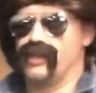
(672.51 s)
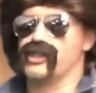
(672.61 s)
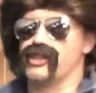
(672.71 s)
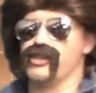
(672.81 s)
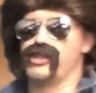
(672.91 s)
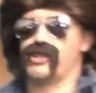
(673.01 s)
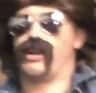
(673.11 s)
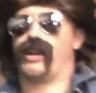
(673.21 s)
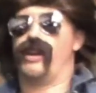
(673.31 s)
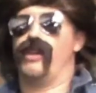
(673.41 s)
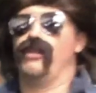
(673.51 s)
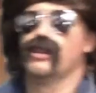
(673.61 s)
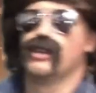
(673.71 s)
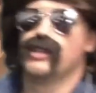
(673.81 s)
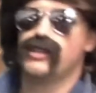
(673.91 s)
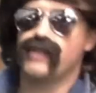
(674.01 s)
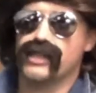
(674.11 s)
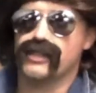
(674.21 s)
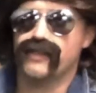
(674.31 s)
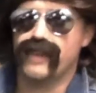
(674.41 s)
It's a true story, Carl.
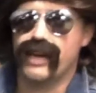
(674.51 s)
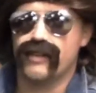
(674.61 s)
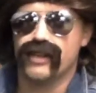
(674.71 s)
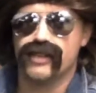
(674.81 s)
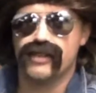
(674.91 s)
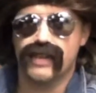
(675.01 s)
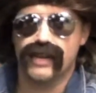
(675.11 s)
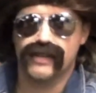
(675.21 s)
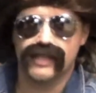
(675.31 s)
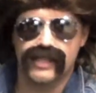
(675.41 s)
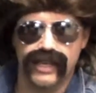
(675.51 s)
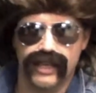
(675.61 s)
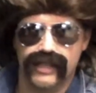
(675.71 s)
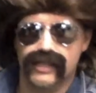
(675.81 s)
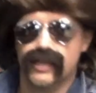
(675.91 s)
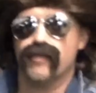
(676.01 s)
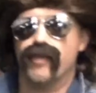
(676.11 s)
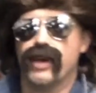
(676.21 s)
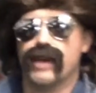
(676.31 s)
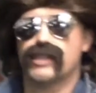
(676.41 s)
2005, 2006.
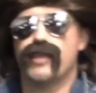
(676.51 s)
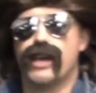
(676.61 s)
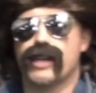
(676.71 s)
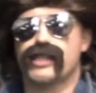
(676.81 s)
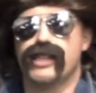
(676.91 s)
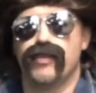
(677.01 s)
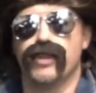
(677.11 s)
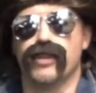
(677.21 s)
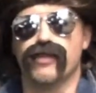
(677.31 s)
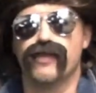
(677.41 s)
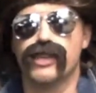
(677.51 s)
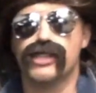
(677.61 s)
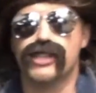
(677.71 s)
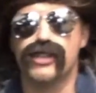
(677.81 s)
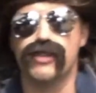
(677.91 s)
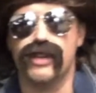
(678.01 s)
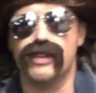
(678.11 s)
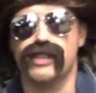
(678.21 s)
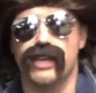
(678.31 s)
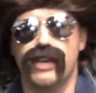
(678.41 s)
Back-to-back champion. First 2
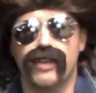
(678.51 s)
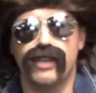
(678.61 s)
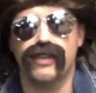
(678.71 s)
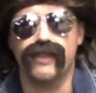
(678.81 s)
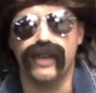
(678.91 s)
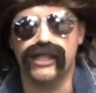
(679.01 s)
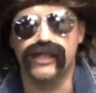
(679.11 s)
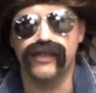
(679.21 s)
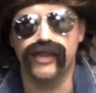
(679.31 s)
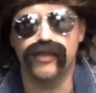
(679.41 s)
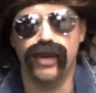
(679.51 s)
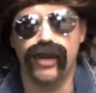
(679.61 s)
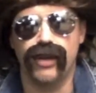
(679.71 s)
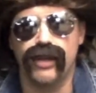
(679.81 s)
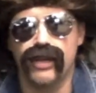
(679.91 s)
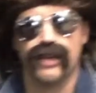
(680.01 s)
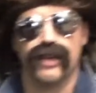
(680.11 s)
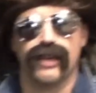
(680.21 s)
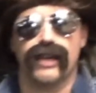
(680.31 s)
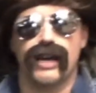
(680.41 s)
years I ever did fantasy football,
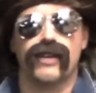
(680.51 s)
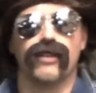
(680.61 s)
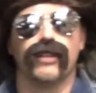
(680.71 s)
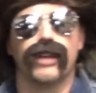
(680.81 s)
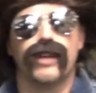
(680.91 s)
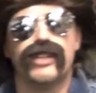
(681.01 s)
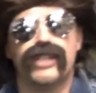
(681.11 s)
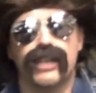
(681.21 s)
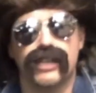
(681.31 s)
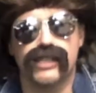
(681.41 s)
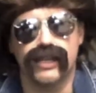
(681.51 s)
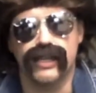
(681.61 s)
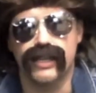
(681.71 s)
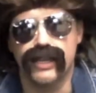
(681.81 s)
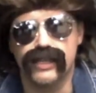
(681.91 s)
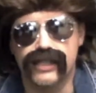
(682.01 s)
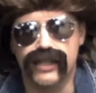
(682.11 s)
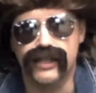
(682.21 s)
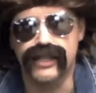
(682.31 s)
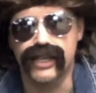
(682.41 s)
a guy called Larry Johnson on the Kansas
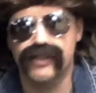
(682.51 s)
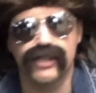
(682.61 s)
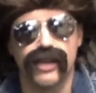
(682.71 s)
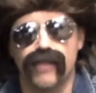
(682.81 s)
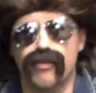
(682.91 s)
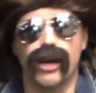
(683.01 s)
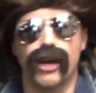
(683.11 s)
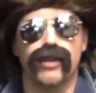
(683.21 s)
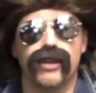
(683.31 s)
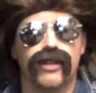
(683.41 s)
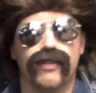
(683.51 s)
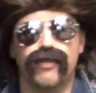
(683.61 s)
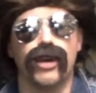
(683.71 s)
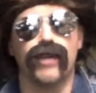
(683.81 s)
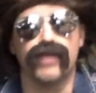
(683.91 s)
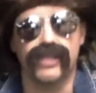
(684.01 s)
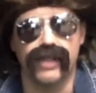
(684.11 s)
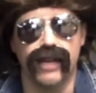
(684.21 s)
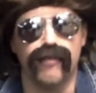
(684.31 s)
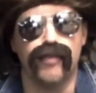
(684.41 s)
City Chiefs brought me to the promised
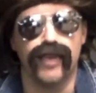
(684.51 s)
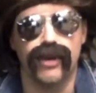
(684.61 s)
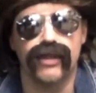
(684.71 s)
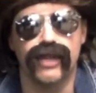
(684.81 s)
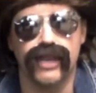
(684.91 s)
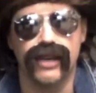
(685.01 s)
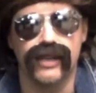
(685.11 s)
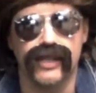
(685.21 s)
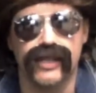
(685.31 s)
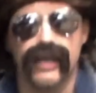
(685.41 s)
land both years.